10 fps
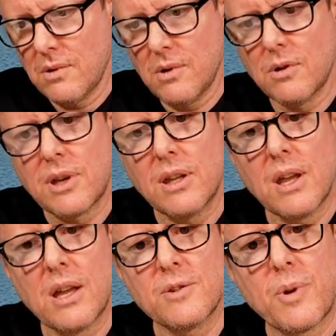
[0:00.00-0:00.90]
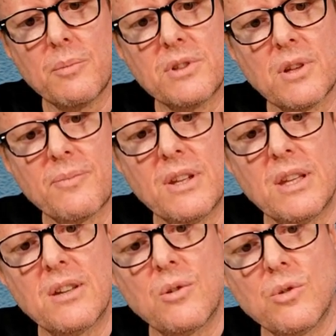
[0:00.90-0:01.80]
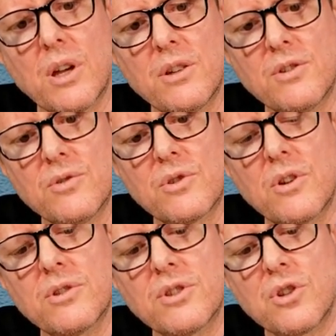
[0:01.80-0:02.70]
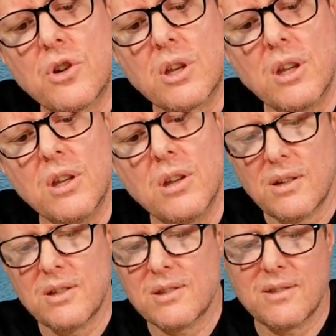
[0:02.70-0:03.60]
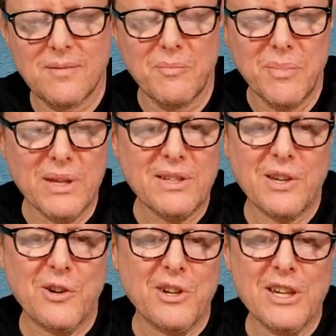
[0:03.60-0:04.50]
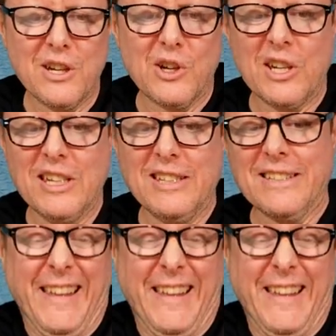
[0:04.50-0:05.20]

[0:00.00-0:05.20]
Okay, yeah, it's probably something he can hold on to. So there's his cookie. I just mint green cookies.